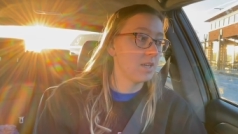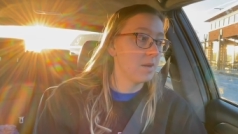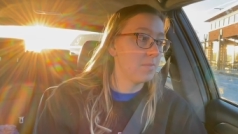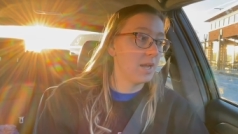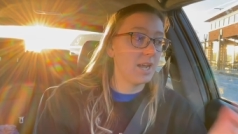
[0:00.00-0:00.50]

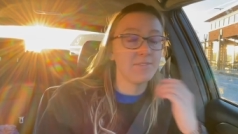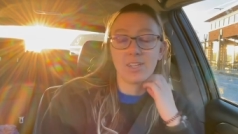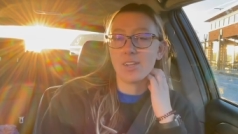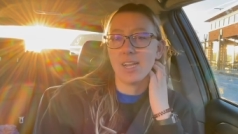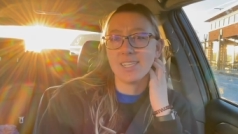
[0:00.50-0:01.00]
but I
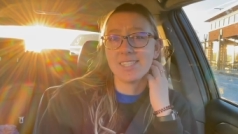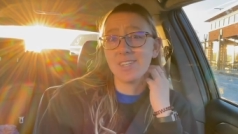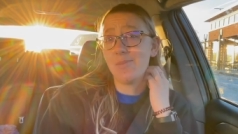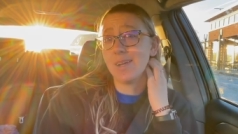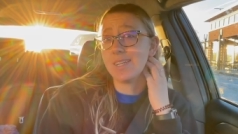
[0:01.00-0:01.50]
figured I
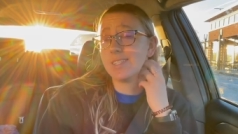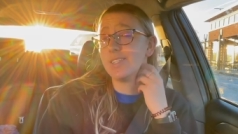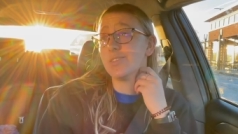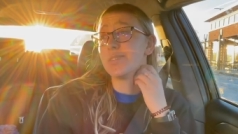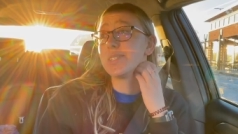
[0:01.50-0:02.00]
still wanted to
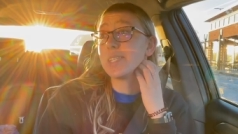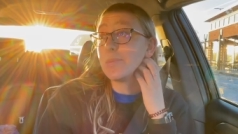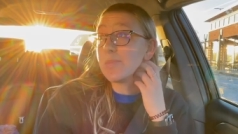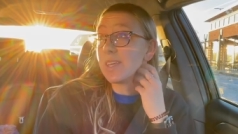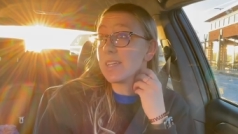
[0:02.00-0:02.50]
do
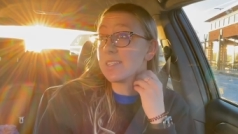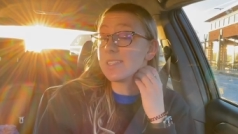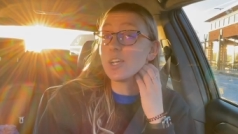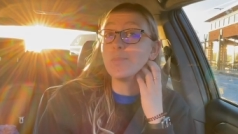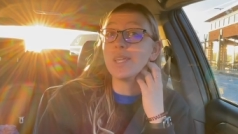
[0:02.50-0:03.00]
something
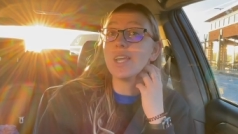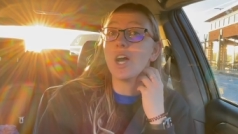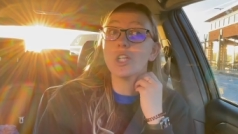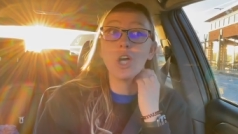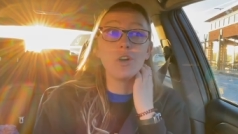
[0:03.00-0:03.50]
since I'll be
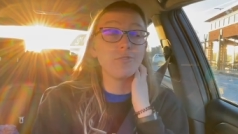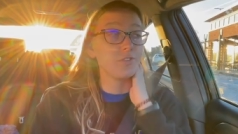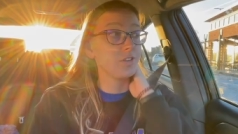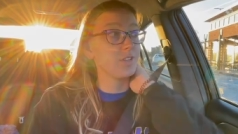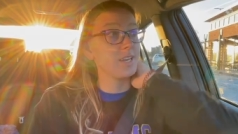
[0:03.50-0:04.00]
alone
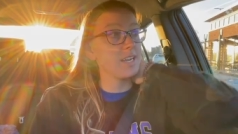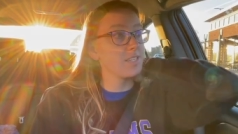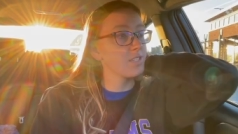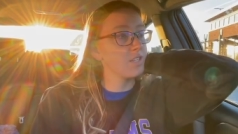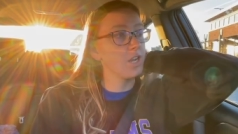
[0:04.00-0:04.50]
for the
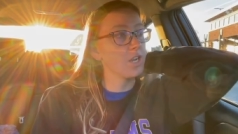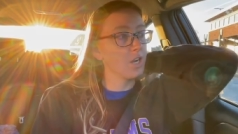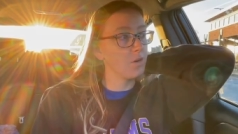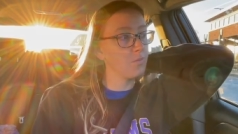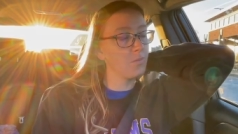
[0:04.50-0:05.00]
next, you
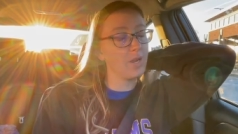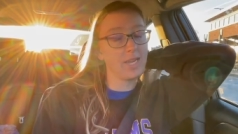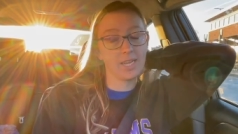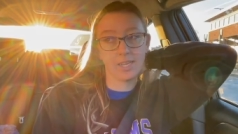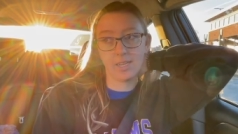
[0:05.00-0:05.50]
know,
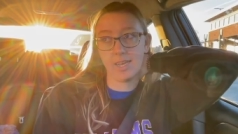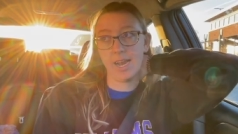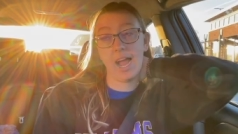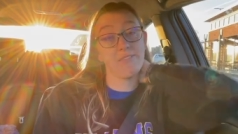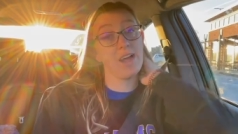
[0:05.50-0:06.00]
week and a
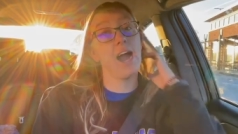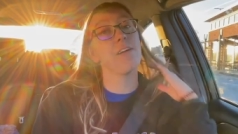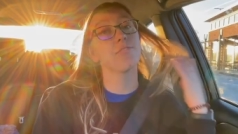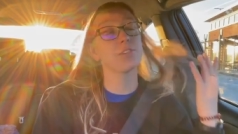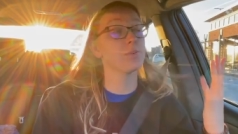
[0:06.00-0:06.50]
half
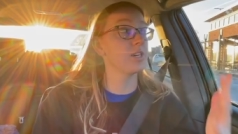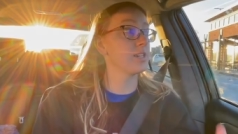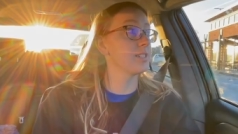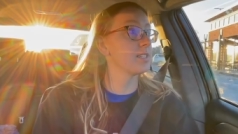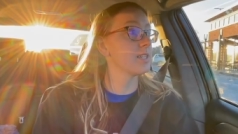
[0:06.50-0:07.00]

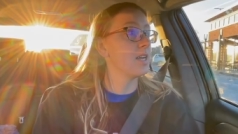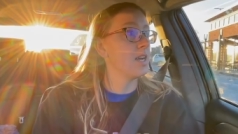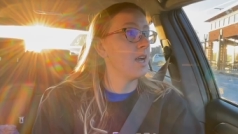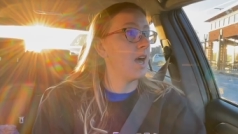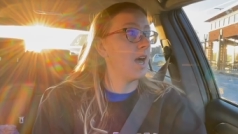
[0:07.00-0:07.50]
afterwards.
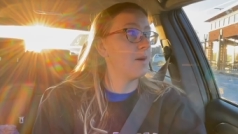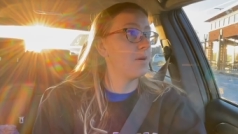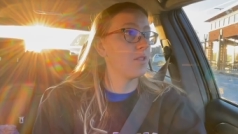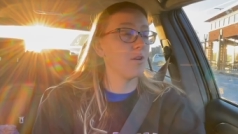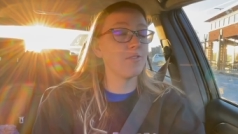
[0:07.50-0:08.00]
Um,
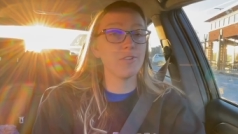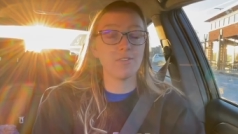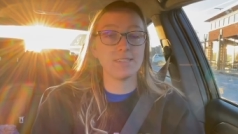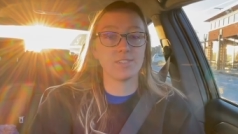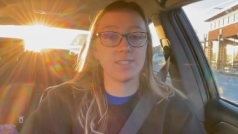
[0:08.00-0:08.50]
although a few
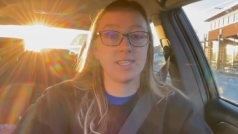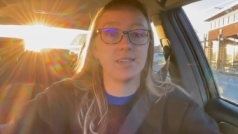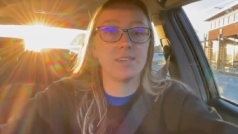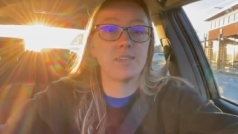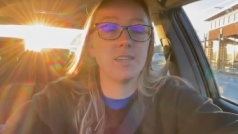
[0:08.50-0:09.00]
friends are
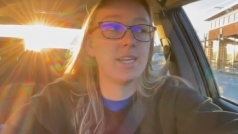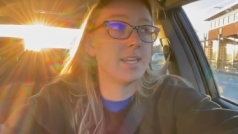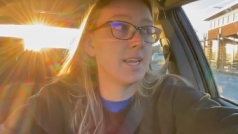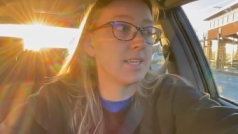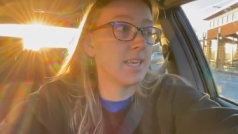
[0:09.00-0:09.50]
still in
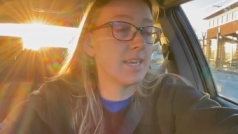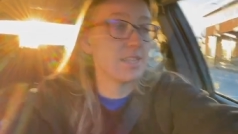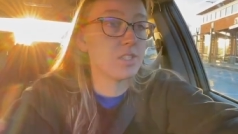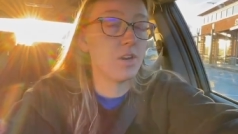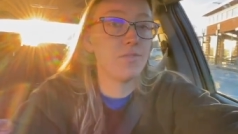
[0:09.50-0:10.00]
Atlanta,
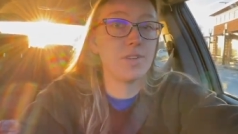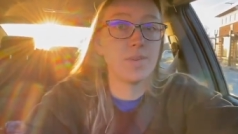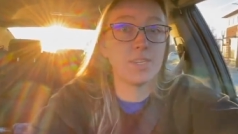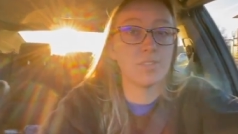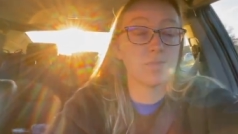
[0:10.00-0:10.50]
so hopefully we
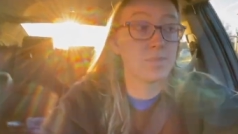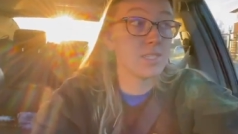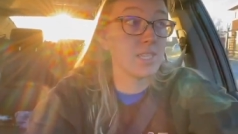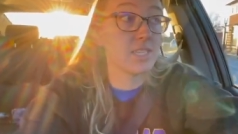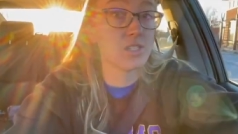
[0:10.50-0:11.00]
can do some
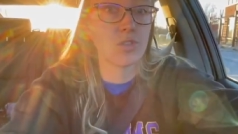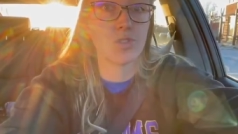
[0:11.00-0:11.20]
things social